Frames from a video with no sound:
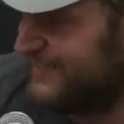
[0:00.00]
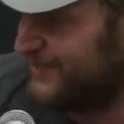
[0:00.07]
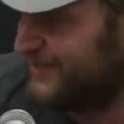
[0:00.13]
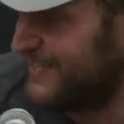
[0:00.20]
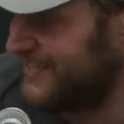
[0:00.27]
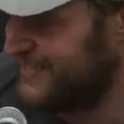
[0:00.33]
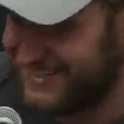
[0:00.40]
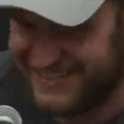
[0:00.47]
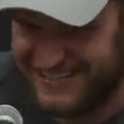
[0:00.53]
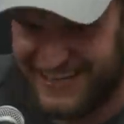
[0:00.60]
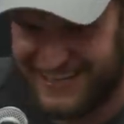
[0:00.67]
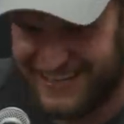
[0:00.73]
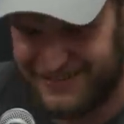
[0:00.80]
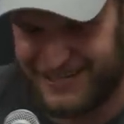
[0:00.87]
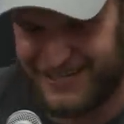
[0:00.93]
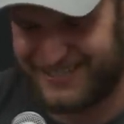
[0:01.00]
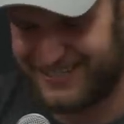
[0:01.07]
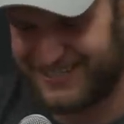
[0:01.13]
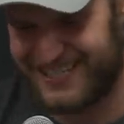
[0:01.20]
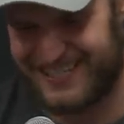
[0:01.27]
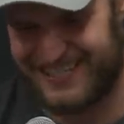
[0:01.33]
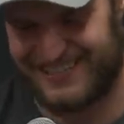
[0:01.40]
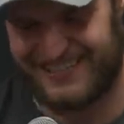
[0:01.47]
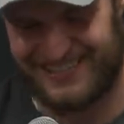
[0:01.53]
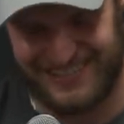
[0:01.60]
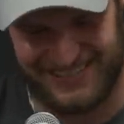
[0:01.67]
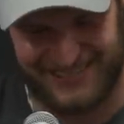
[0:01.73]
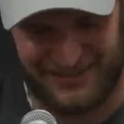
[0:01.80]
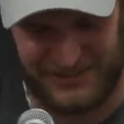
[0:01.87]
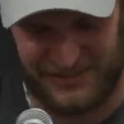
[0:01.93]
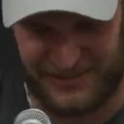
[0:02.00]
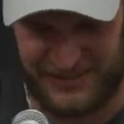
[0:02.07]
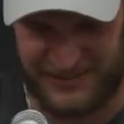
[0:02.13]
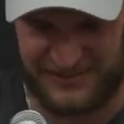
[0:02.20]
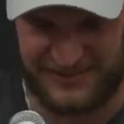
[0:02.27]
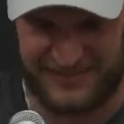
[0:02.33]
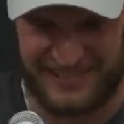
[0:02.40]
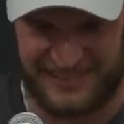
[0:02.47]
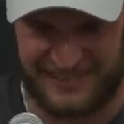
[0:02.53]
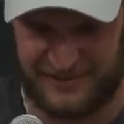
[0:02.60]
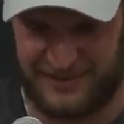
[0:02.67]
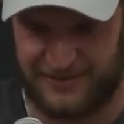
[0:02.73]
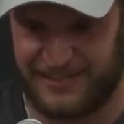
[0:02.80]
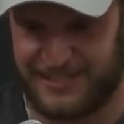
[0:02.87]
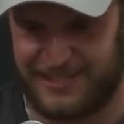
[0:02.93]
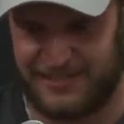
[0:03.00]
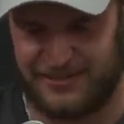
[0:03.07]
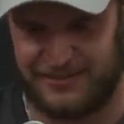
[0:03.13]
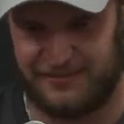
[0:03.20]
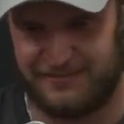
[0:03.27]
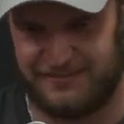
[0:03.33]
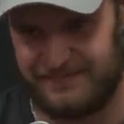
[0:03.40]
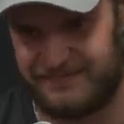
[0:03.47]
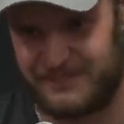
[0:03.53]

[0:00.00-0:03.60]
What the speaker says: You skated when you skated to the neutral zone. I couldn't catch you.